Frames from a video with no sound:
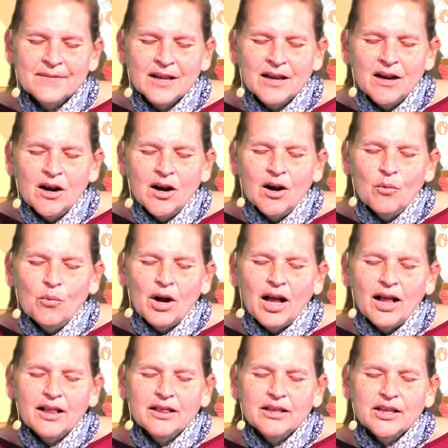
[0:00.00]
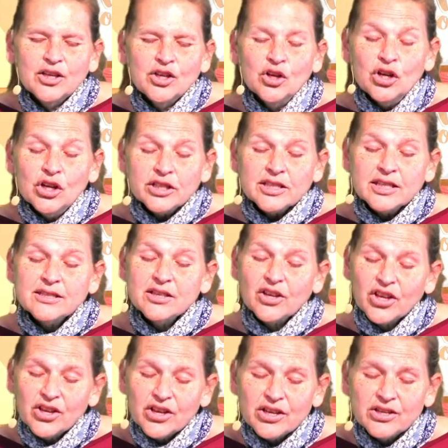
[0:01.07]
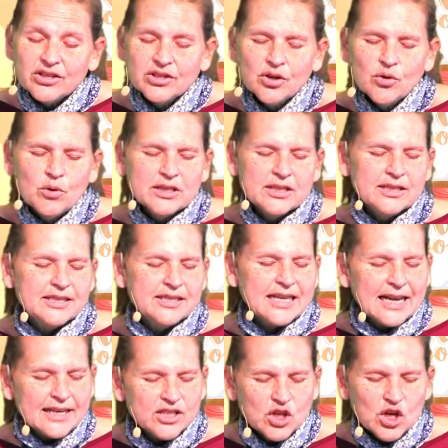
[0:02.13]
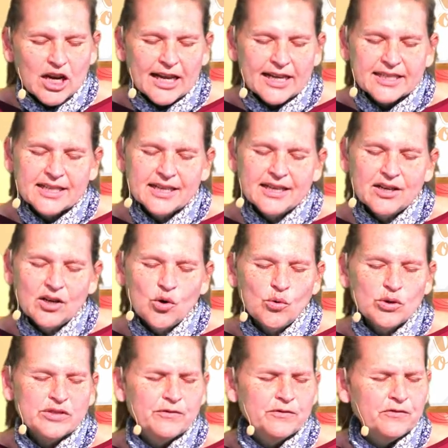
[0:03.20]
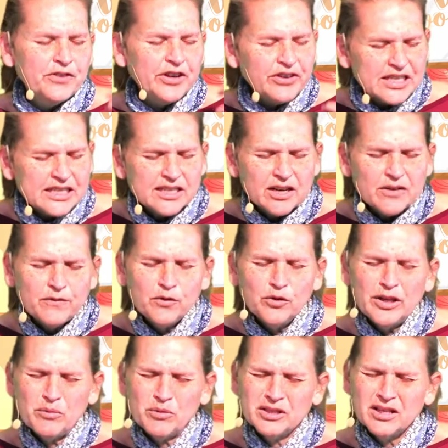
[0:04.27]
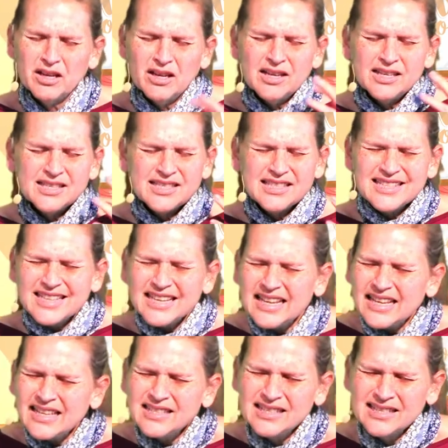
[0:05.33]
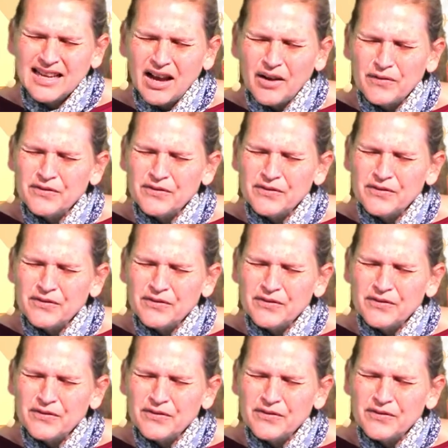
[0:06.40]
while you looked at Zacchaeus, who was a tax collector, who was very sinful, he was stealing stuff.